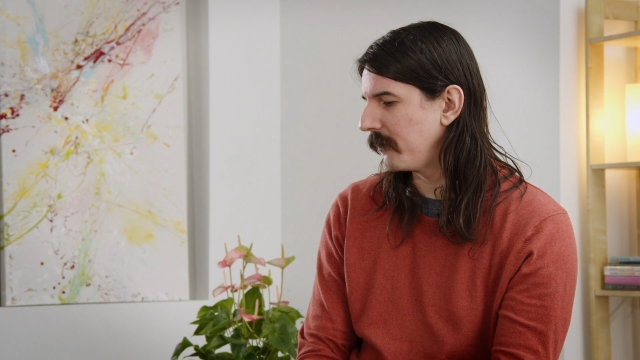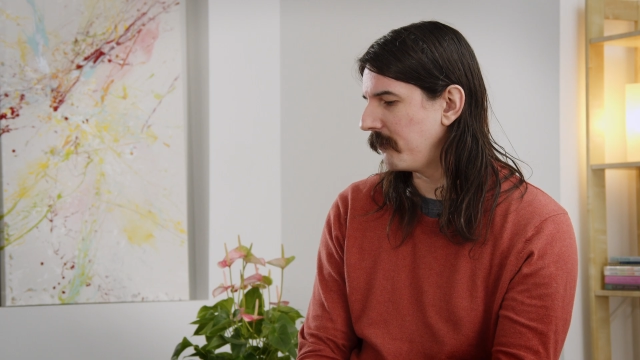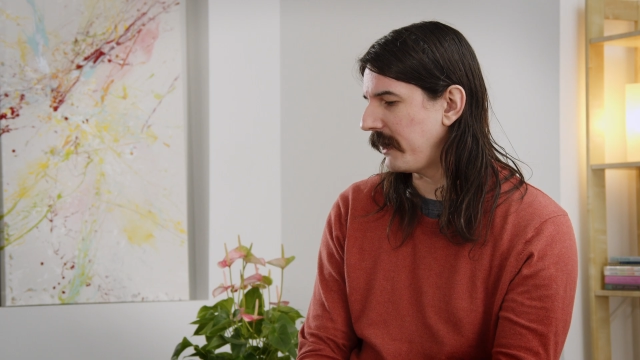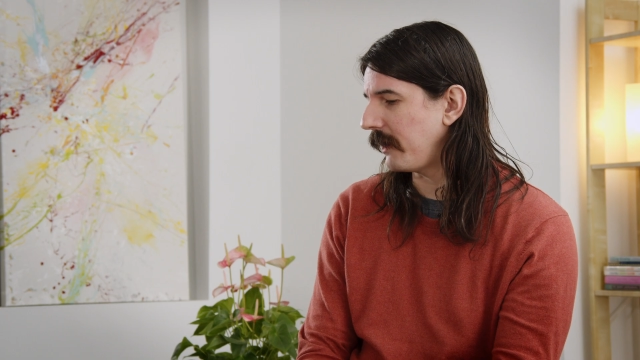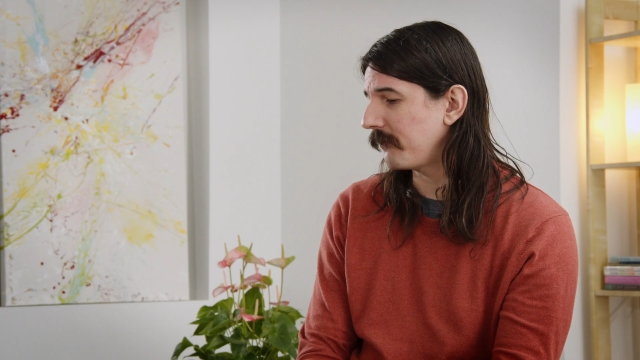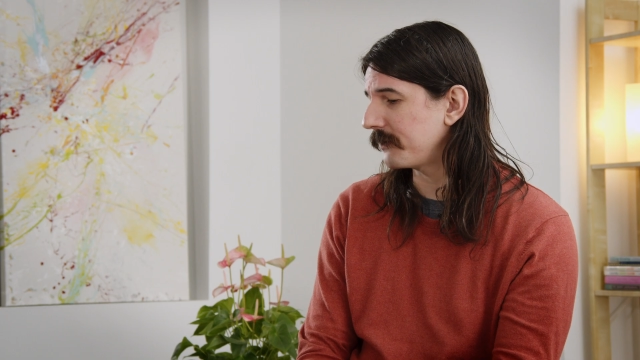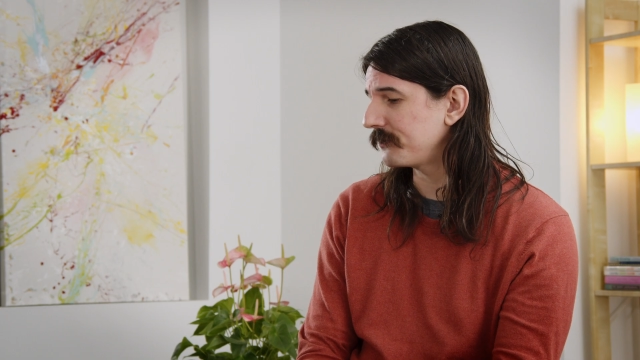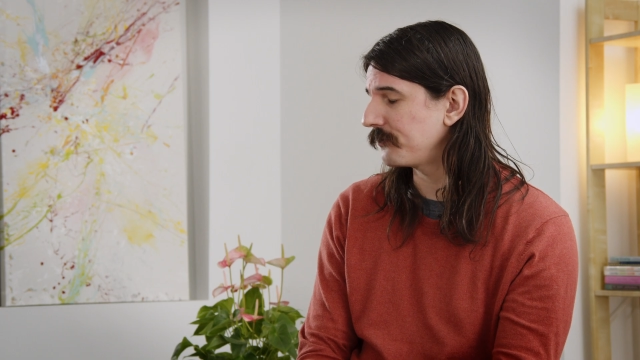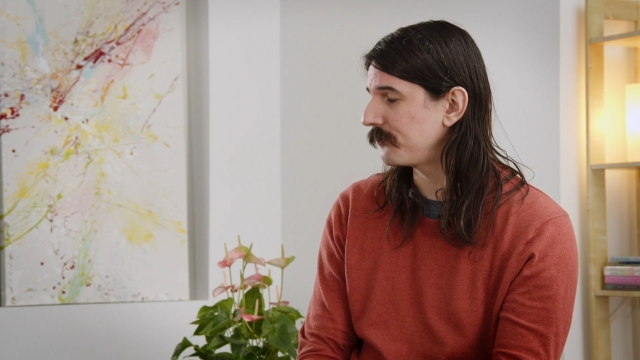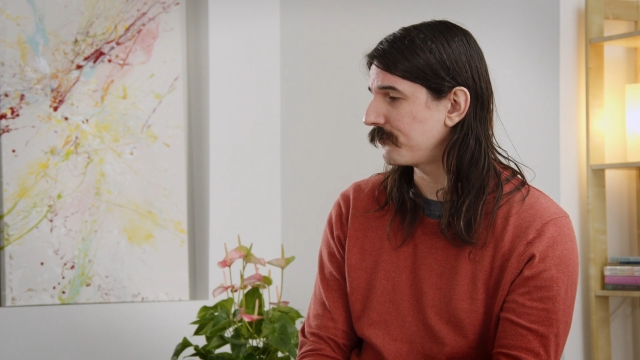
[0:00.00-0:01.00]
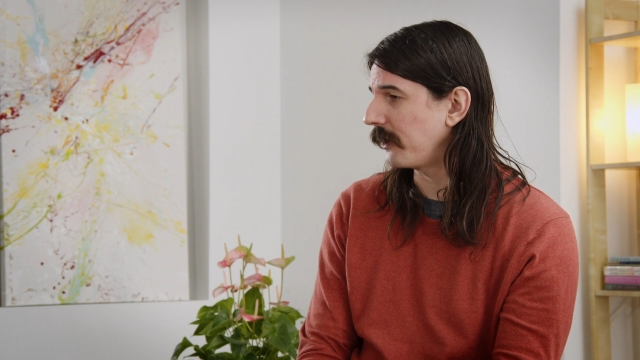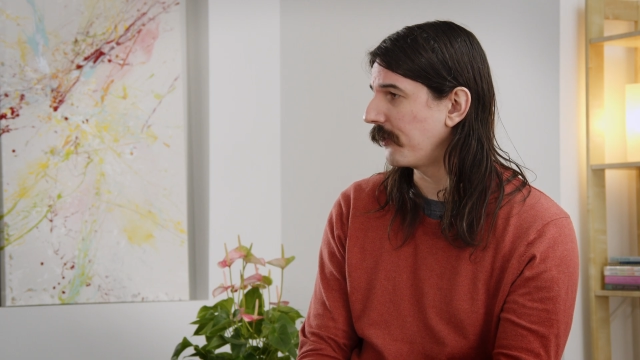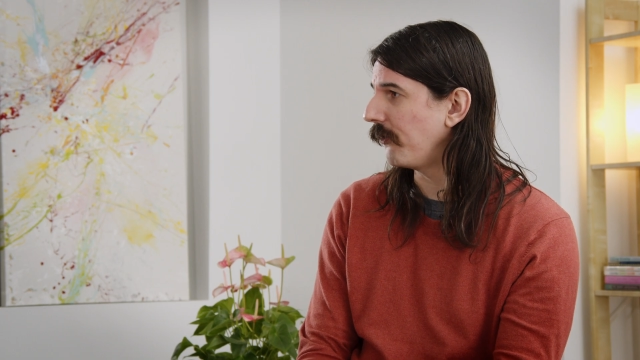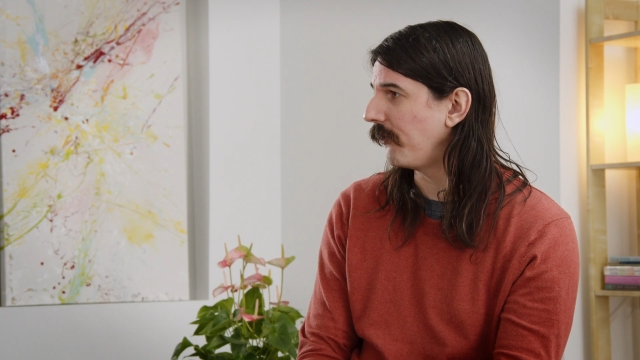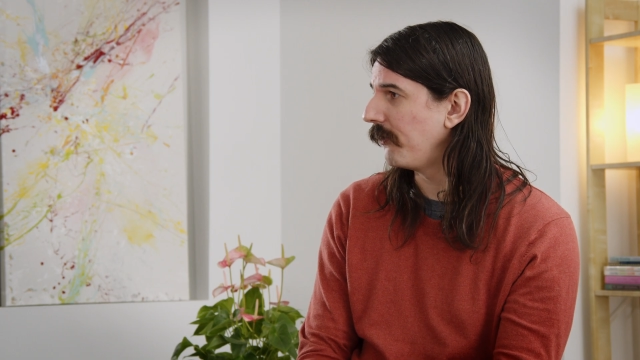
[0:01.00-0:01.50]
Many of us
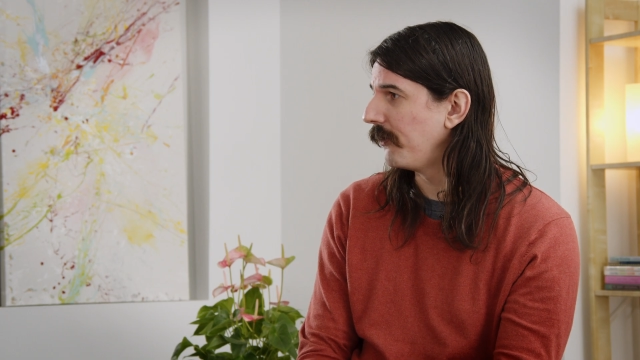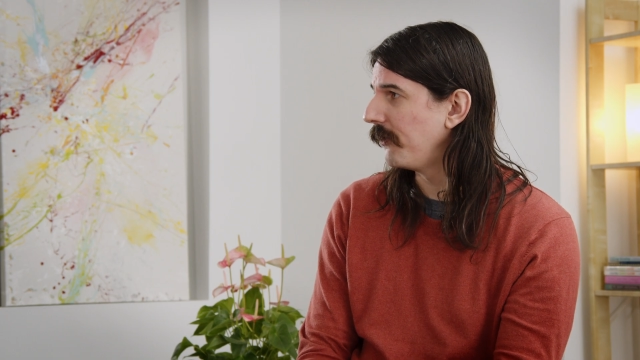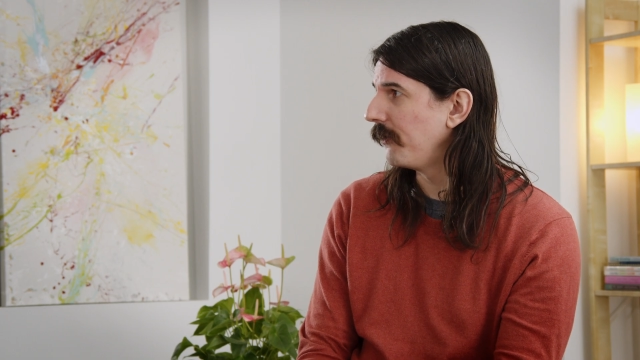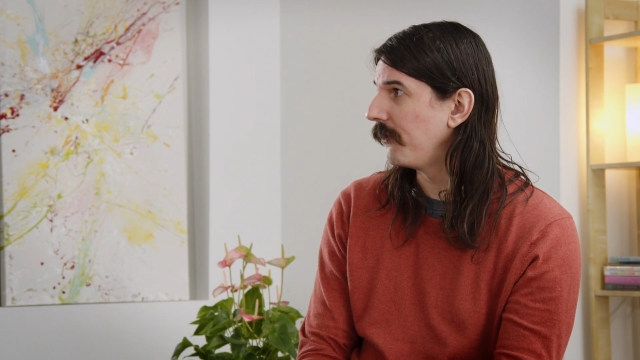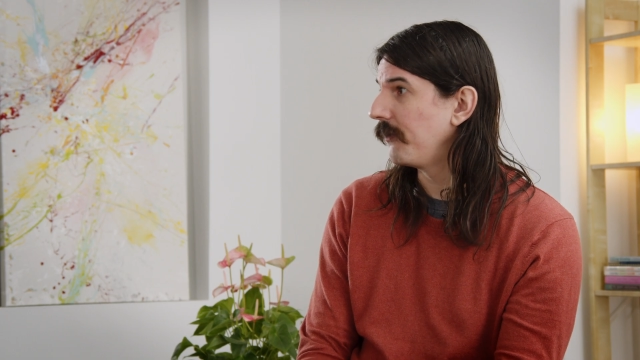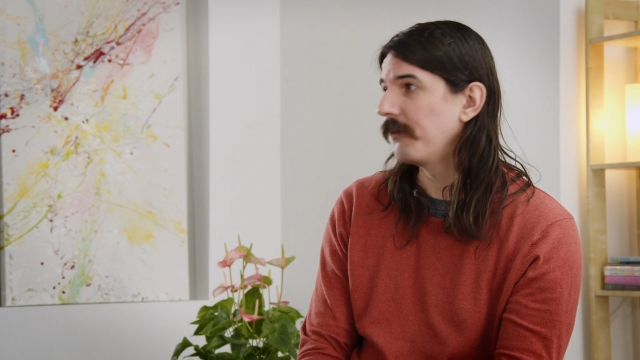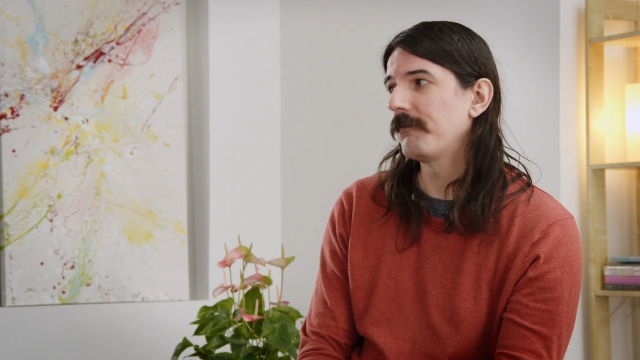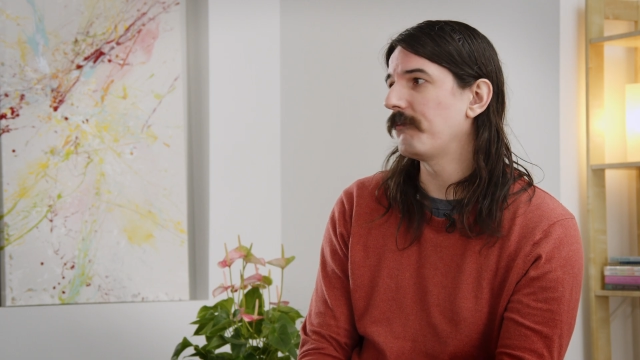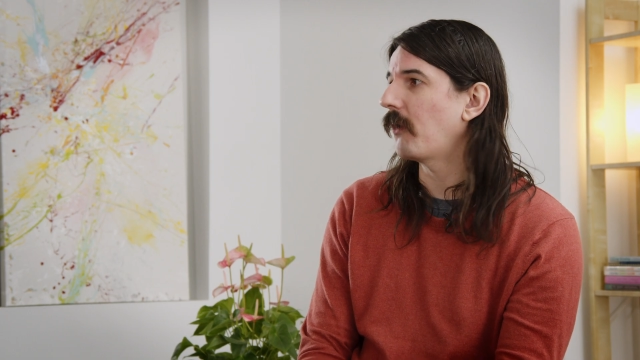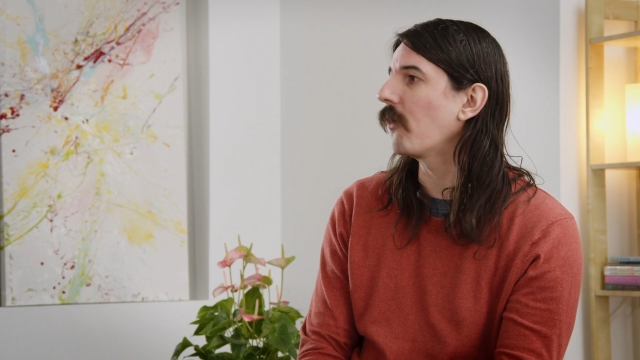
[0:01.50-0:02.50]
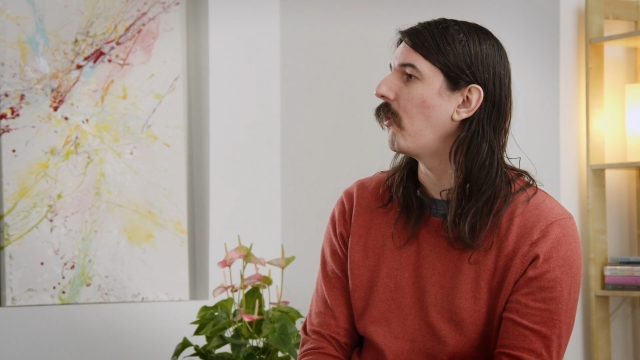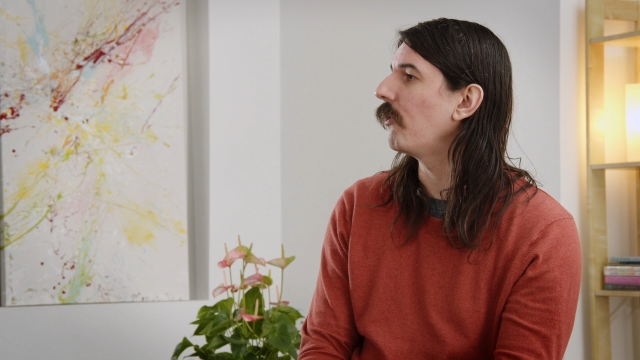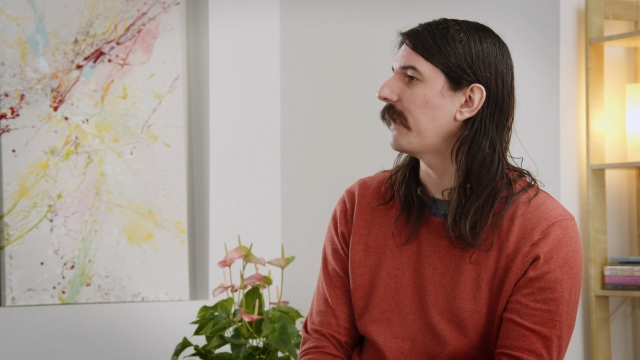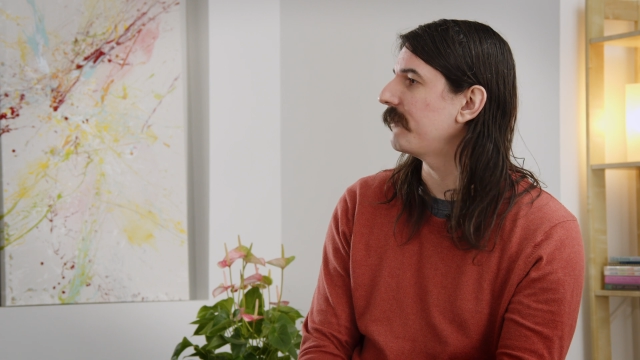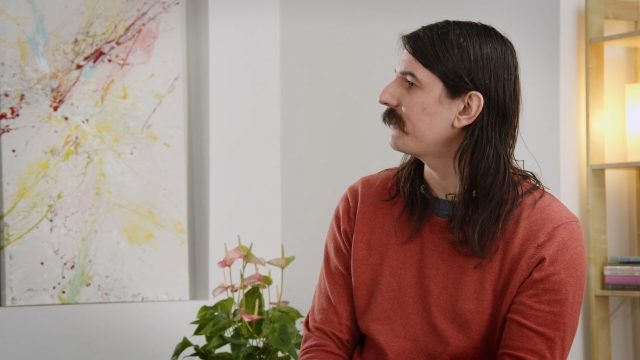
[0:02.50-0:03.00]
struggle our
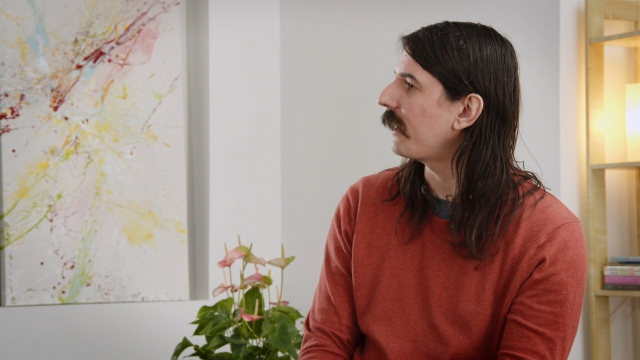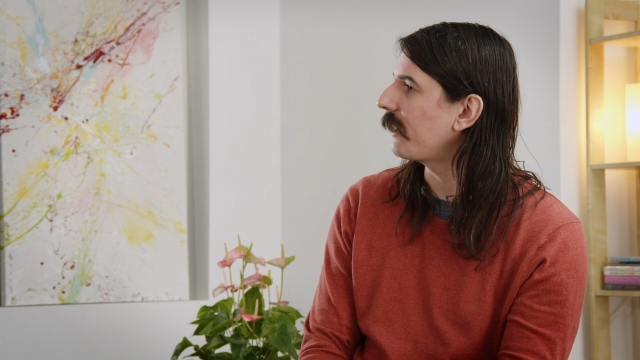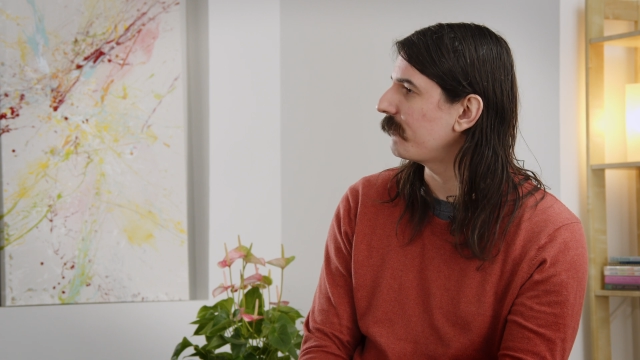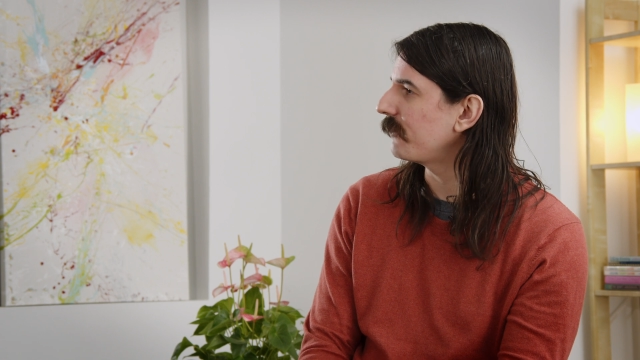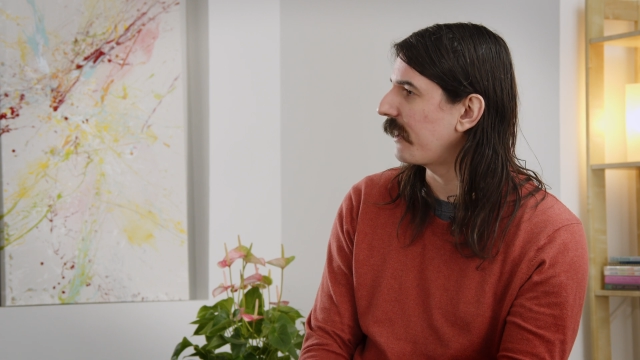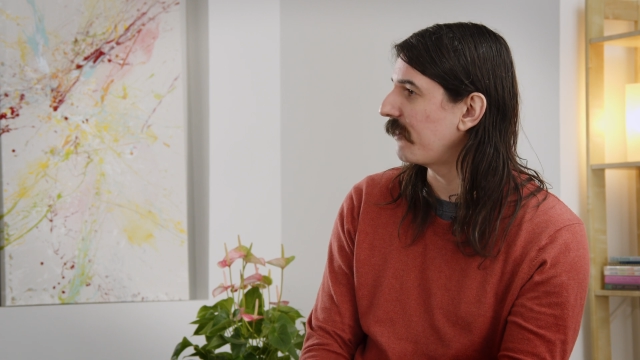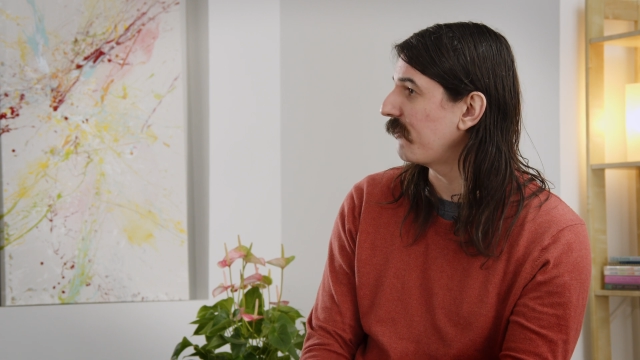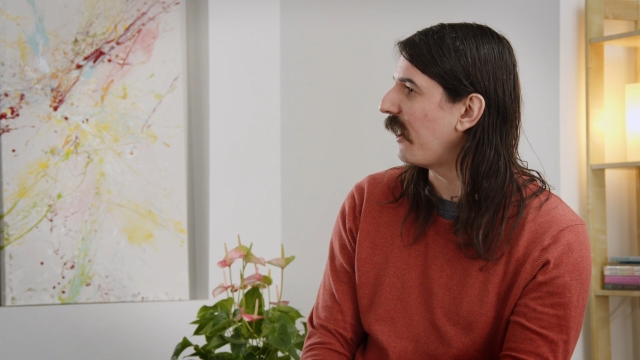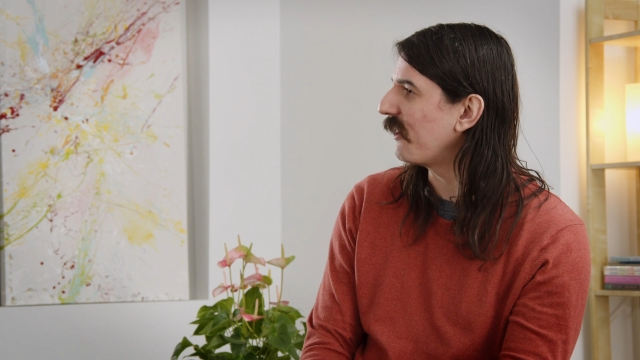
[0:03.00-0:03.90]
whole lifetime to kind of